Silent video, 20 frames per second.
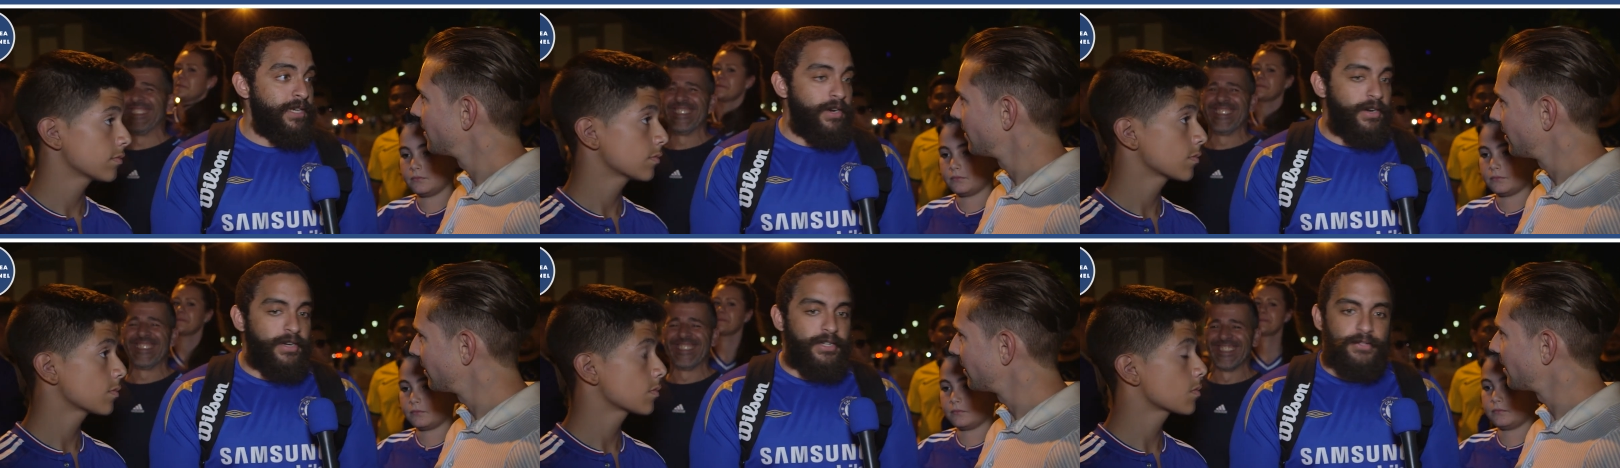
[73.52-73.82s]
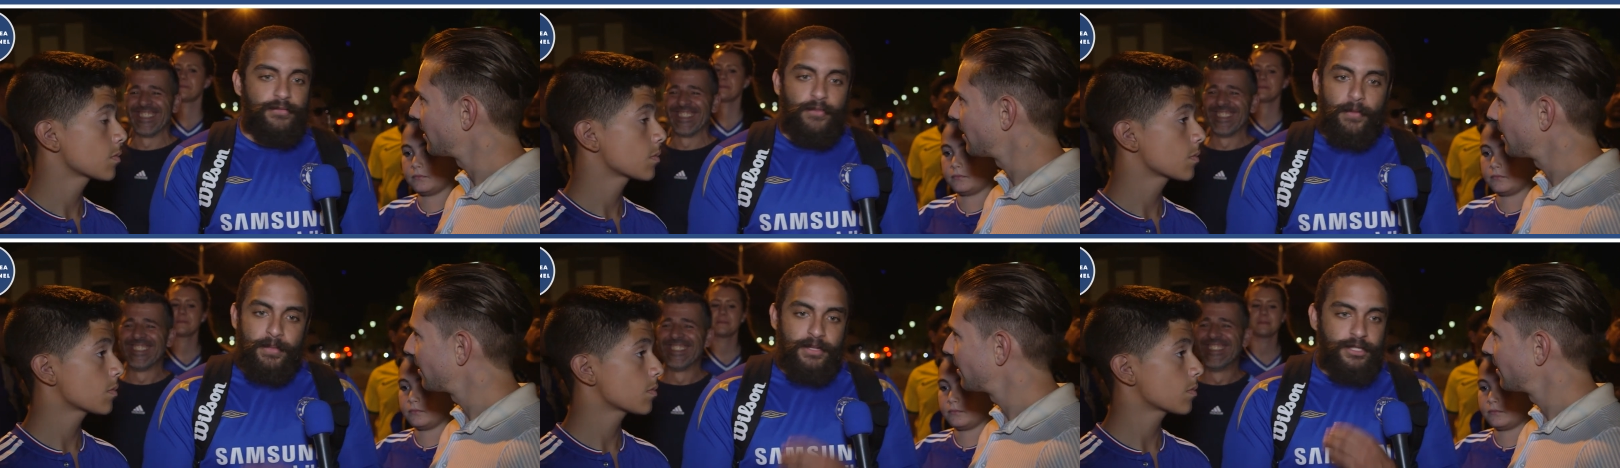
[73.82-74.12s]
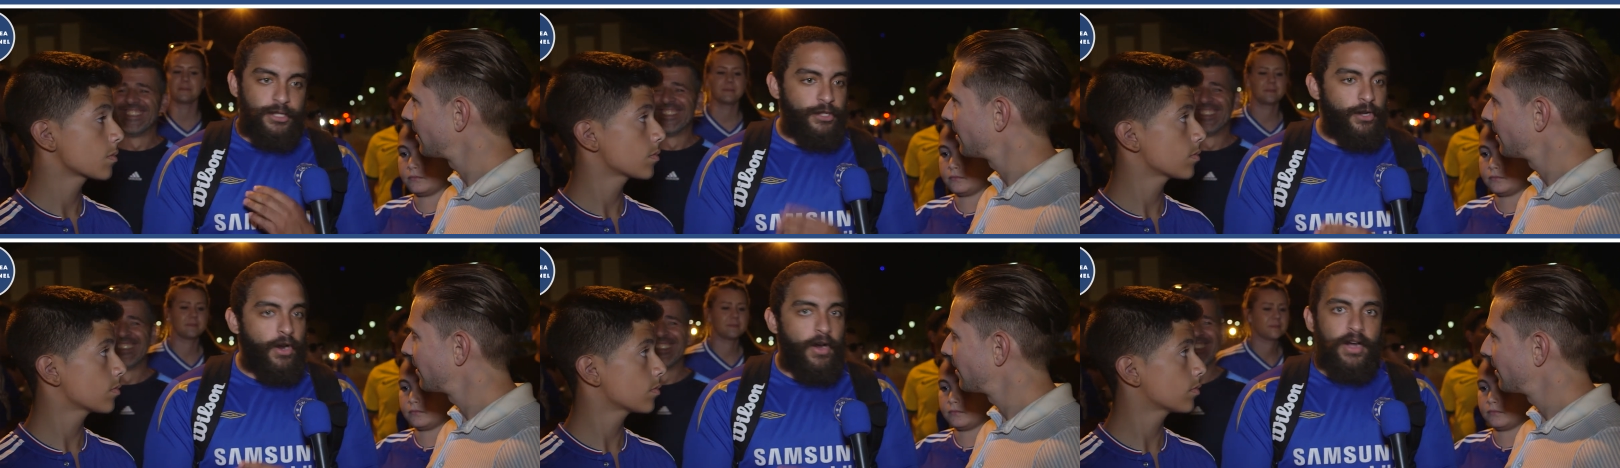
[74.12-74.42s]
Speaker 1: year. Is yeah. from the
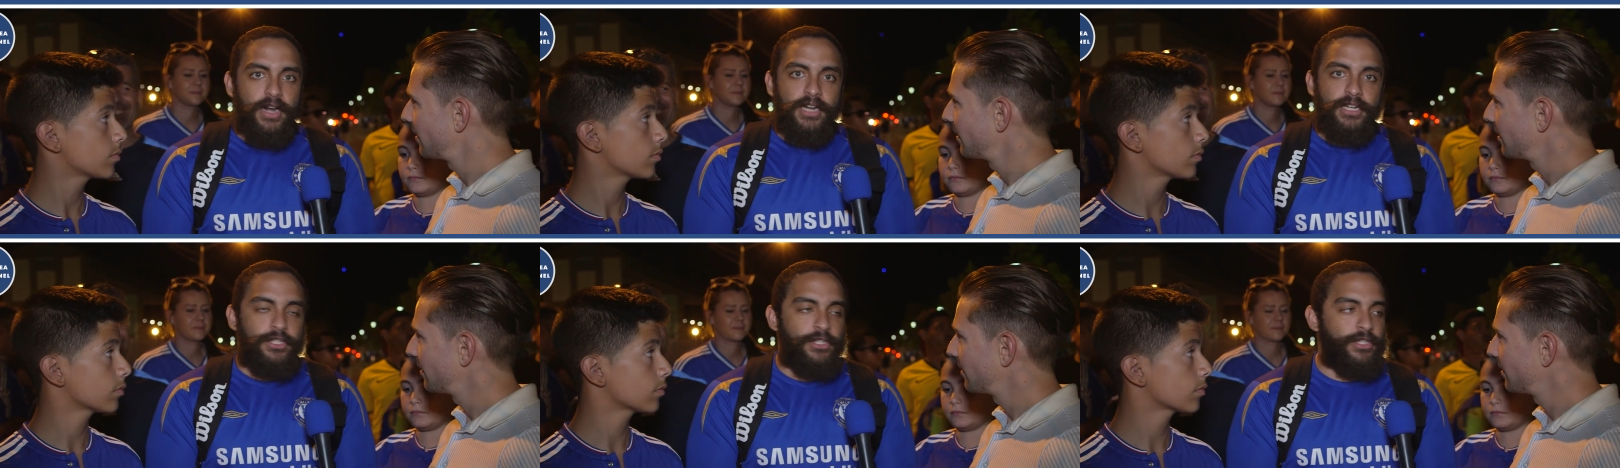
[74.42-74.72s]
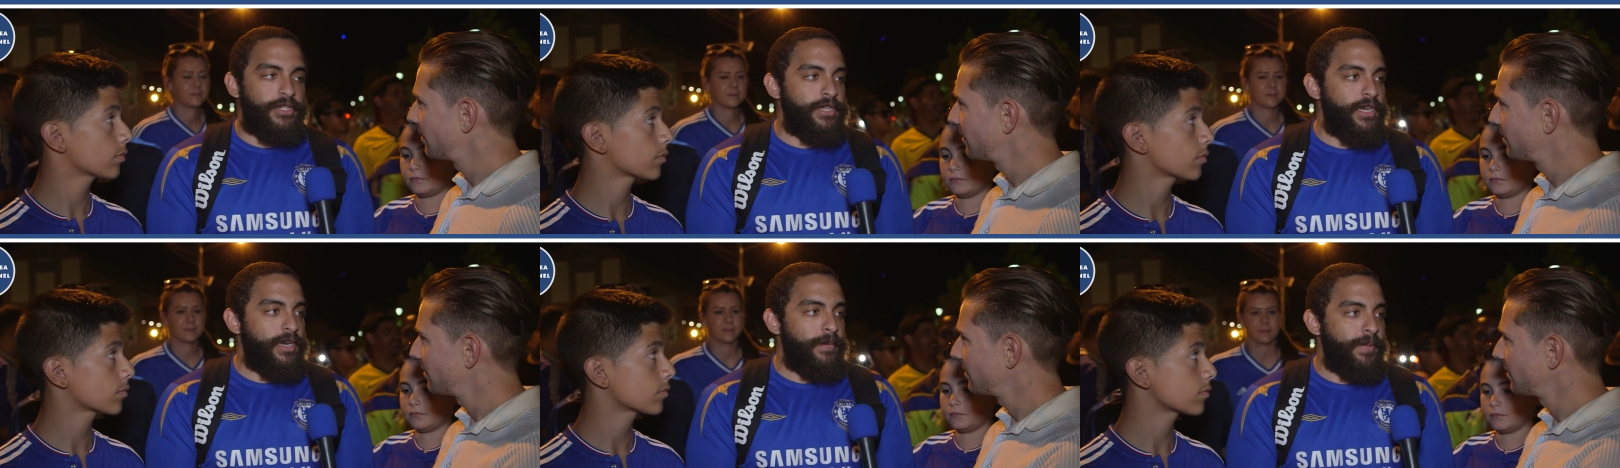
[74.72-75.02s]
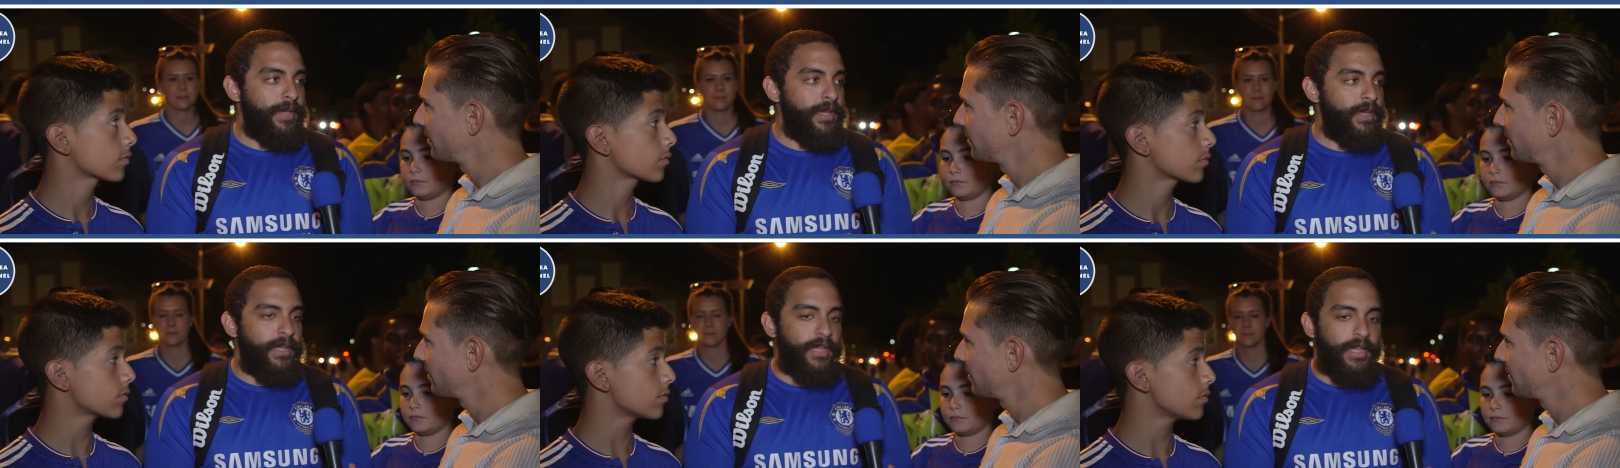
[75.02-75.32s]
start, it's just going to
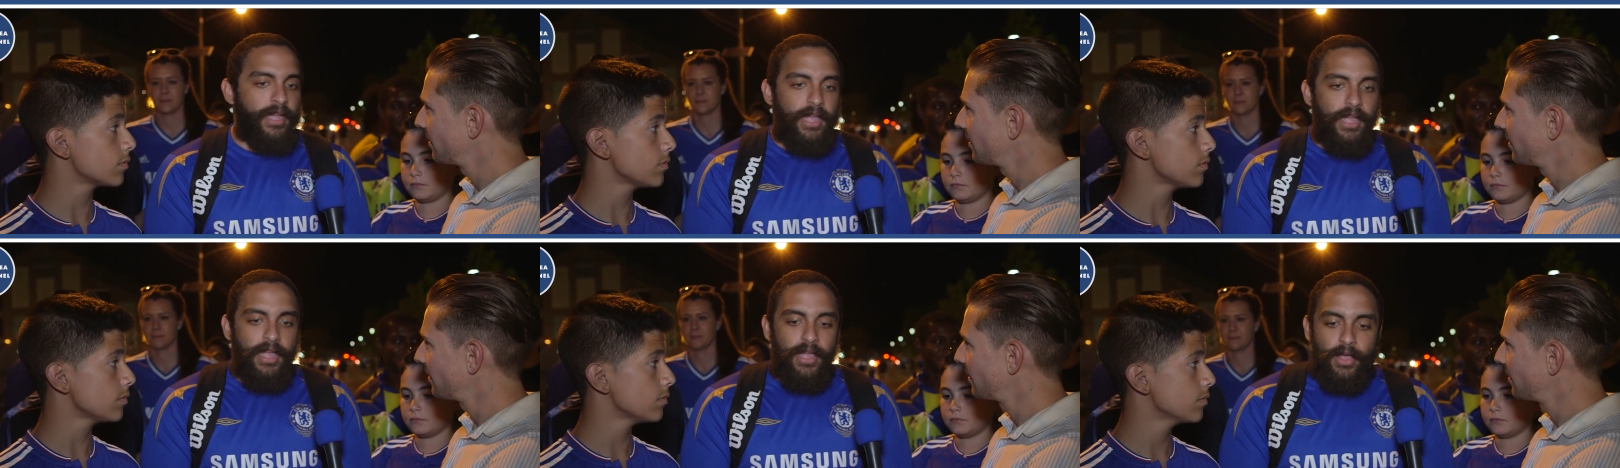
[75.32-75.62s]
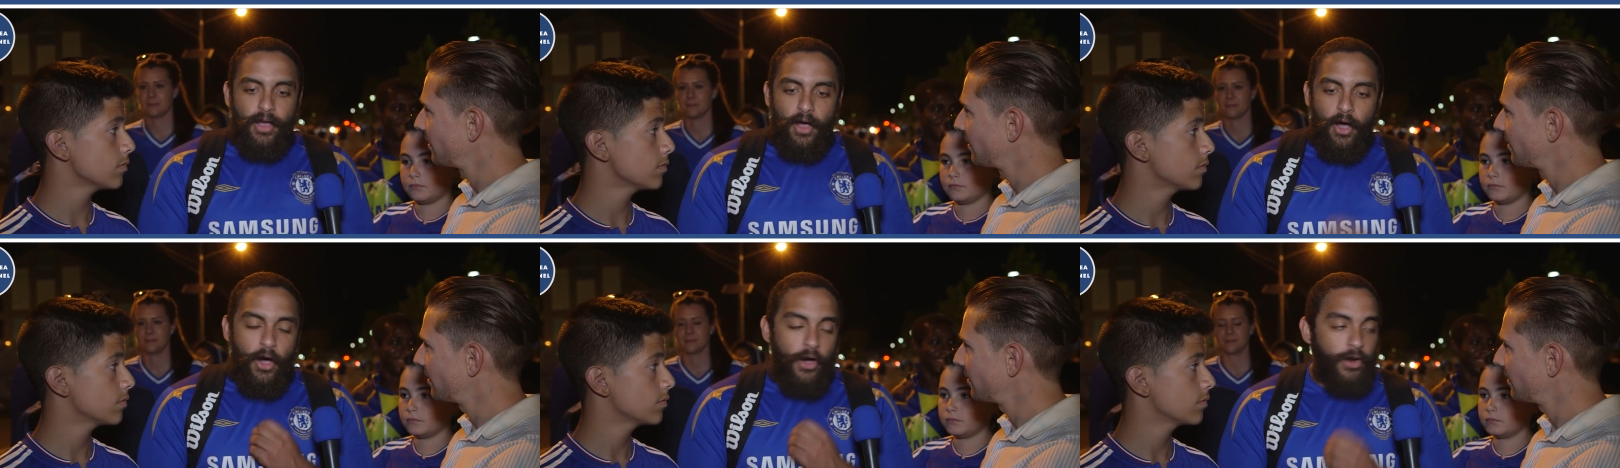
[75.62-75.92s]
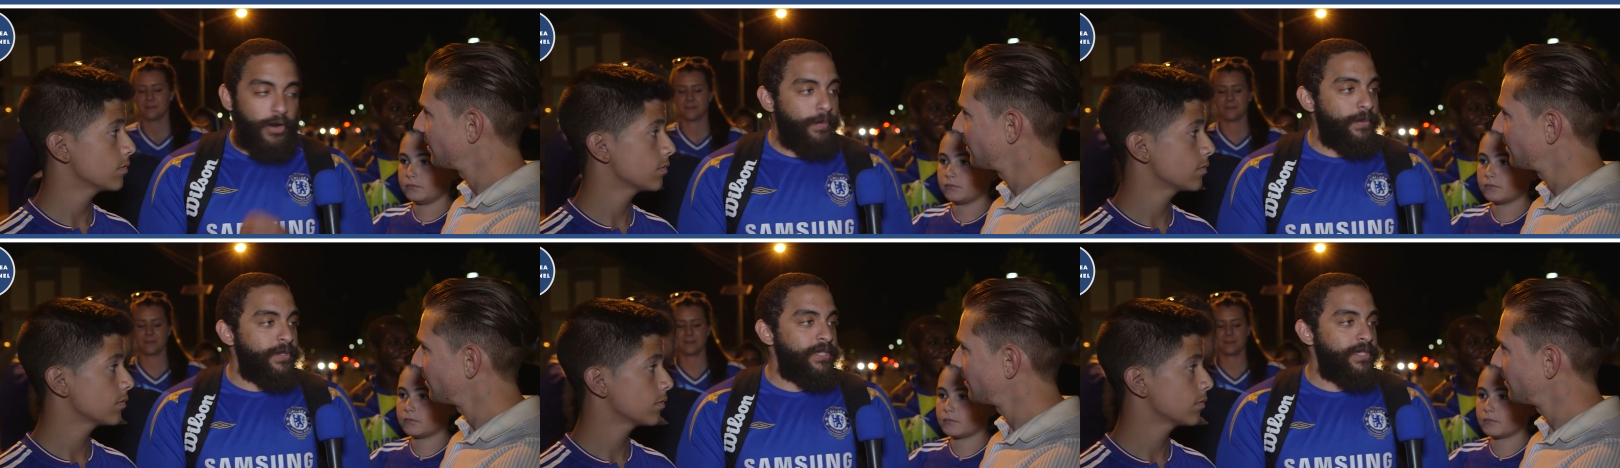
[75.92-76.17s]
be 100 yeah,